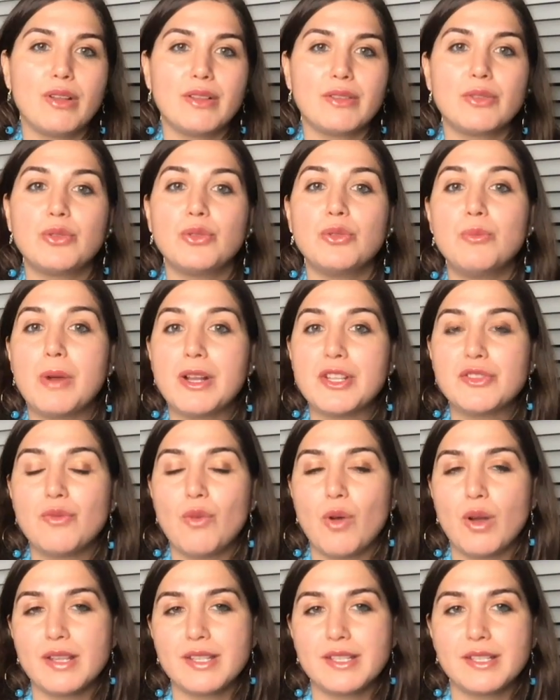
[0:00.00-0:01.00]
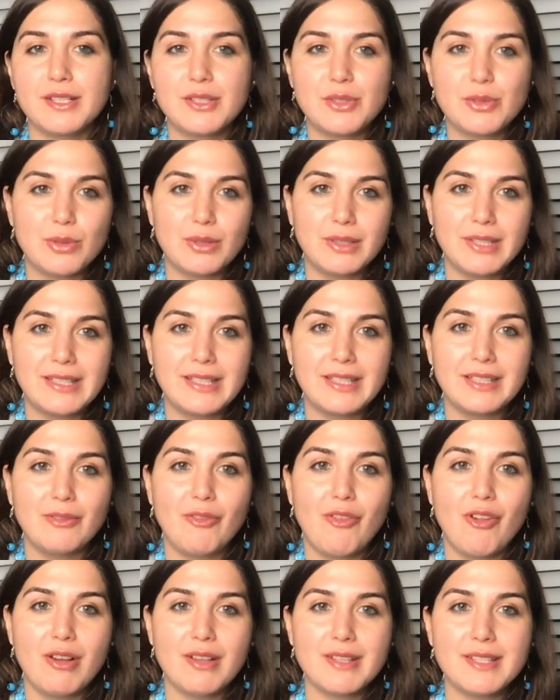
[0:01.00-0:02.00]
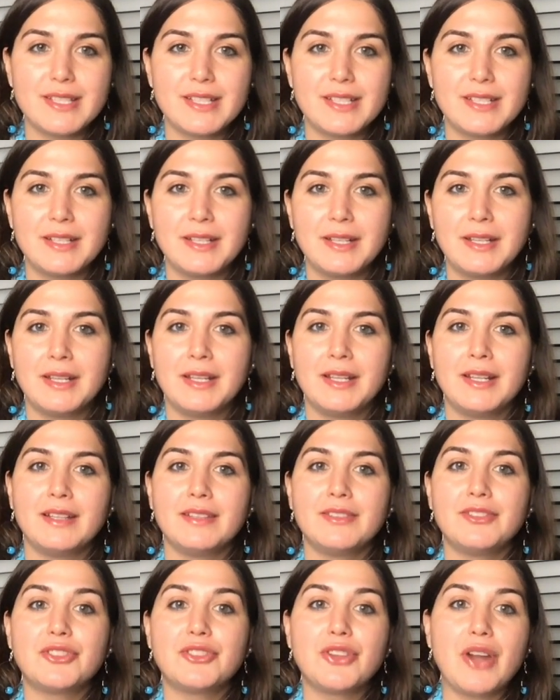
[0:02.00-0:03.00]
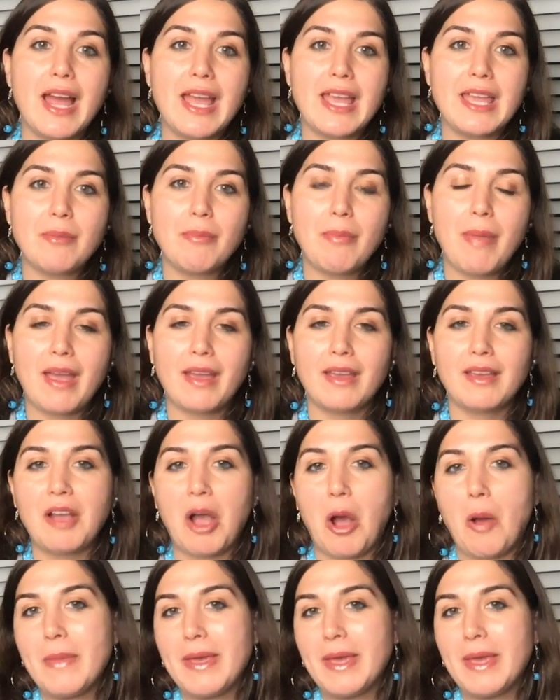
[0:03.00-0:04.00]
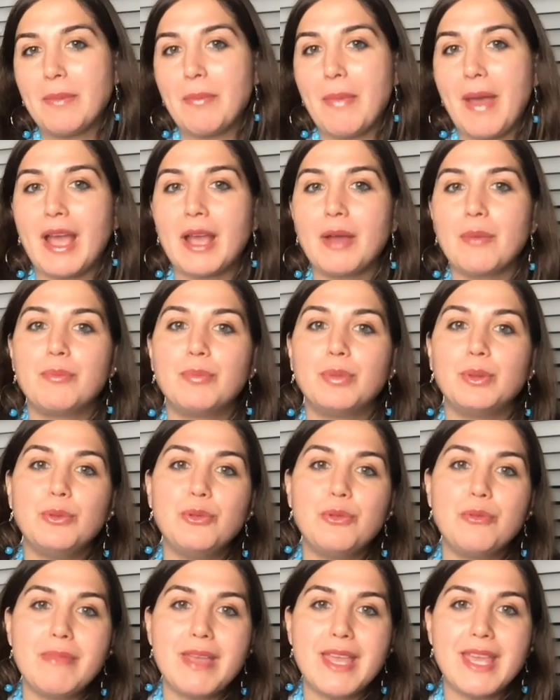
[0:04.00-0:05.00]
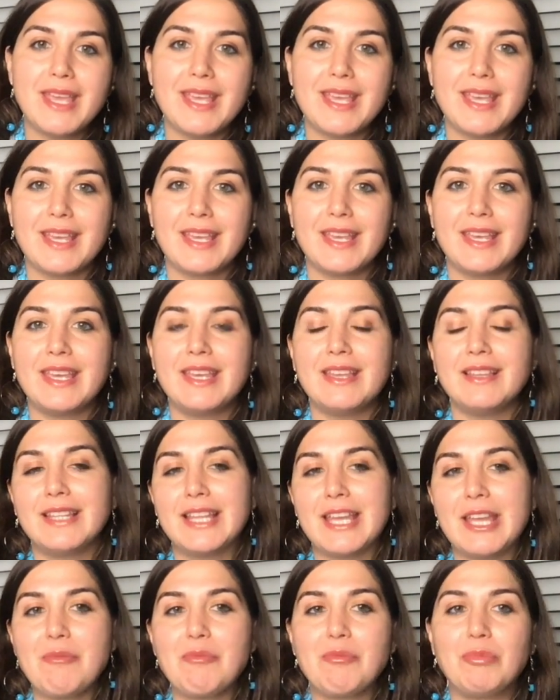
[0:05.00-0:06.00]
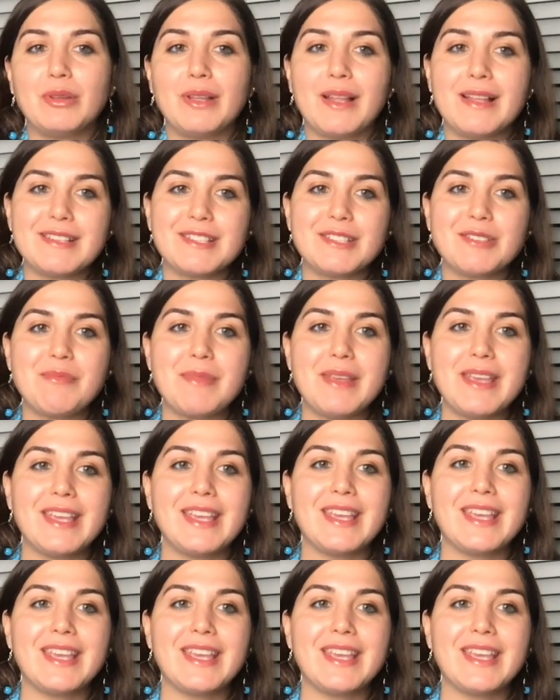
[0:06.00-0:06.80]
too much water, too little water, drying back, coming back, blooming, healing, blossoming,